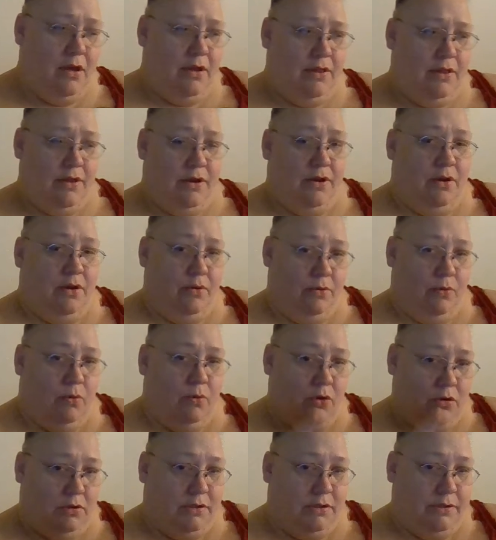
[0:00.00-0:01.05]
the known
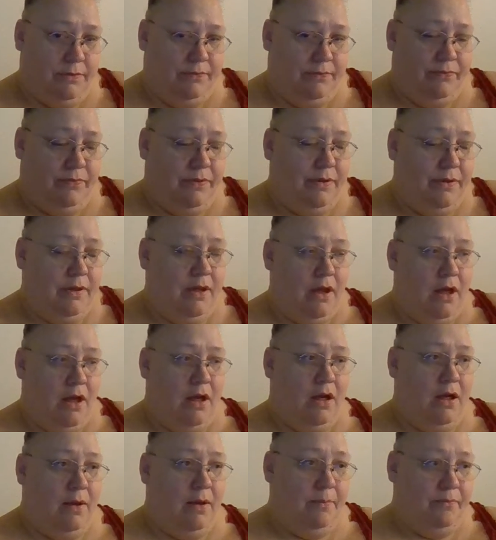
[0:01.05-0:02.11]
world.
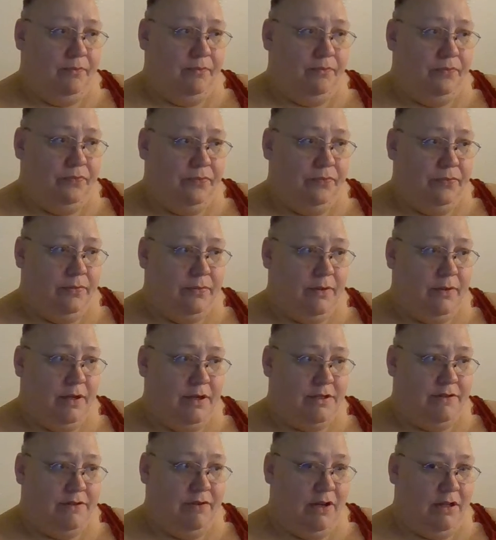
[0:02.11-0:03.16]

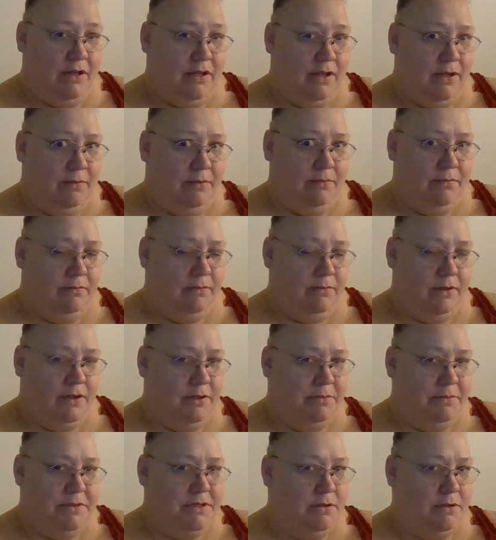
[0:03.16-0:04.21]
Because evidently
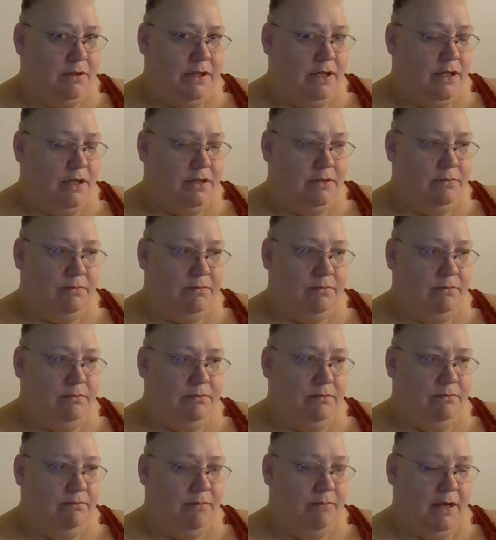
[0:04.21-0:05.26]
Columbus really didn't
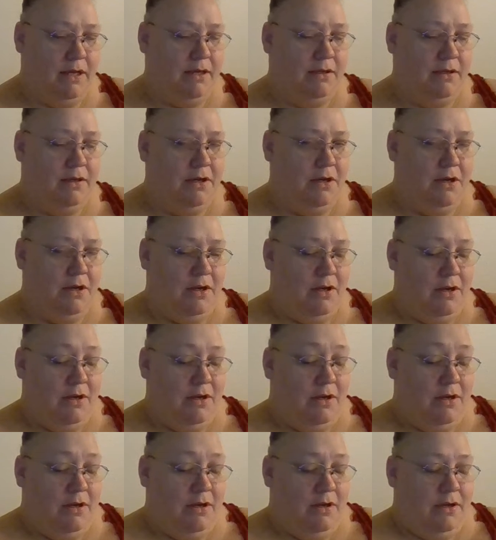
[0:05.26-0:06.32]
make,
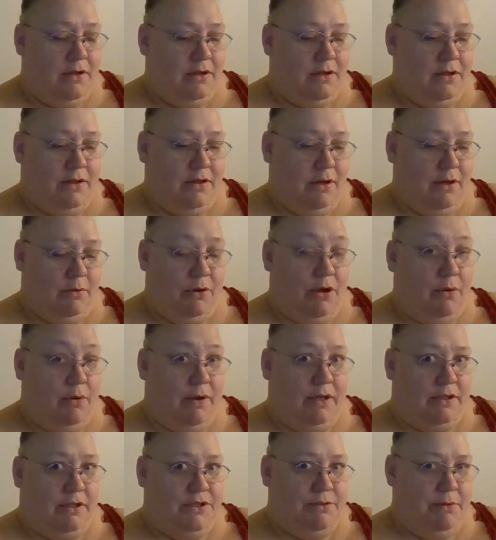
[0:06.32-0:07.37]
there were no
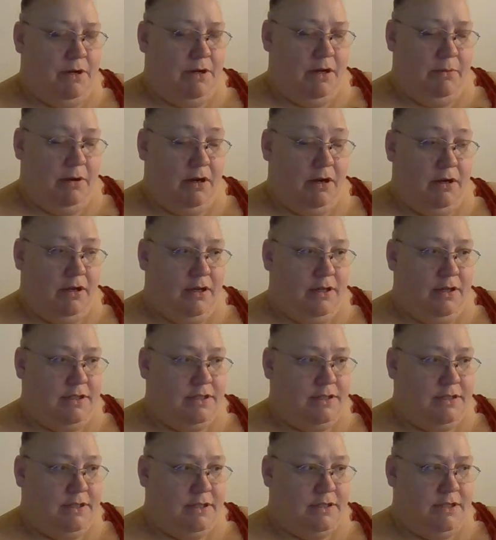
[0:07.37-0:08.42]
Englishmen in America.
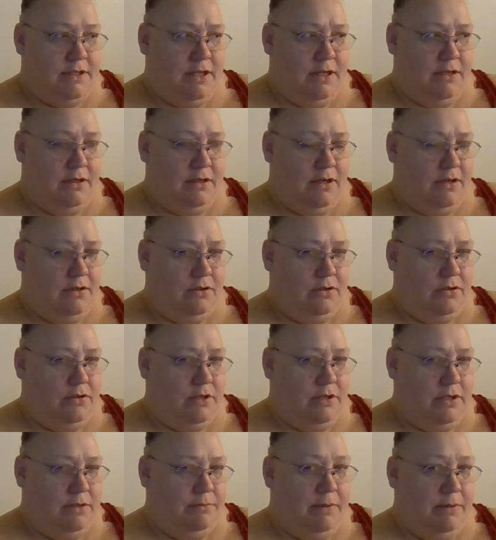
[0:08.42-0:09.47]
It's
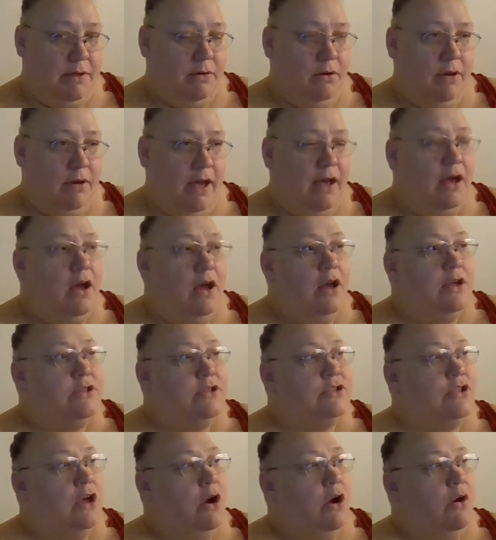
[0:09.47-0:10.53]
1600. But okay,
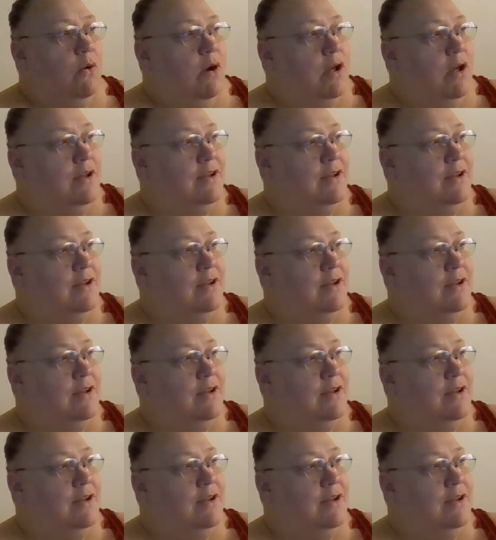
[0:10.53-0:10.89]
so